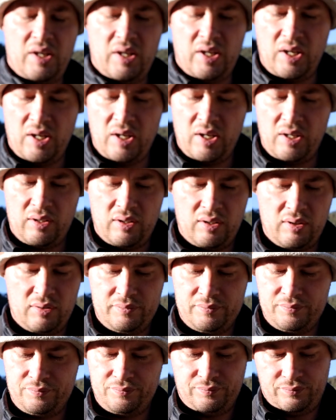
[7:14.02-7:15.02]
And
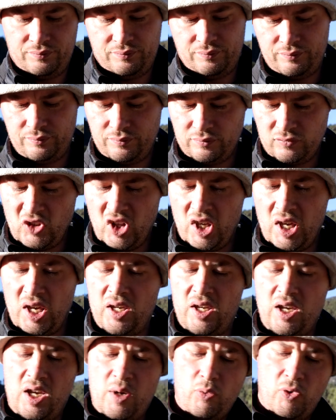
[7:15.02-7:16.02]

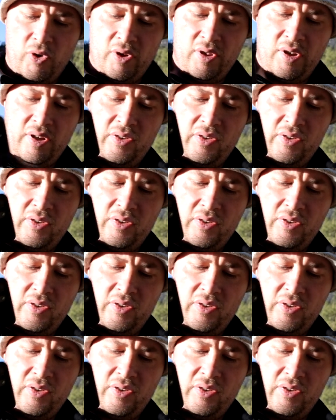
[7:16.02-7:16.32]
it came with